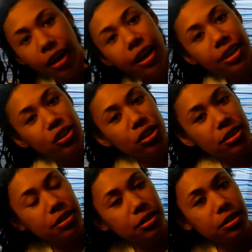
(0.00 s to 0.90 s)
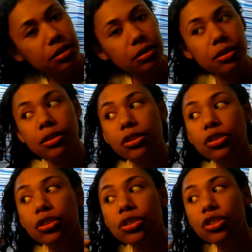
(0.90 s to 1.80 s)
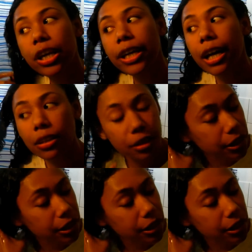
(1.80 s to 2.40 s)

I just shake out